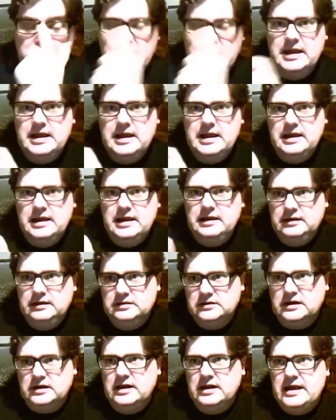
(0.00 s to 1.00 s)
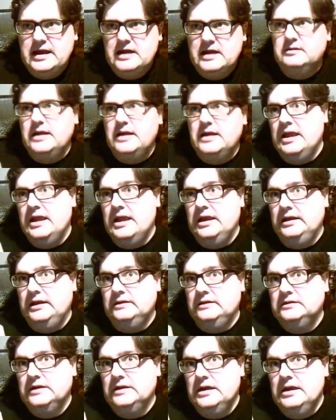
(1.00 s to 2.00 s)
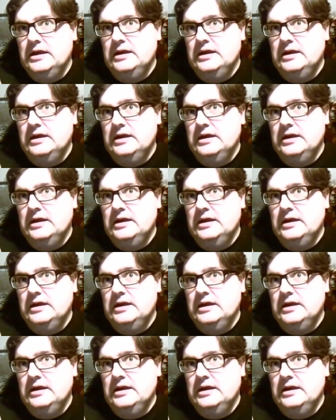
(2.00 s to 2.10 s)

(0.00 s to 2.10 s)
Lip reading: in the cloud, and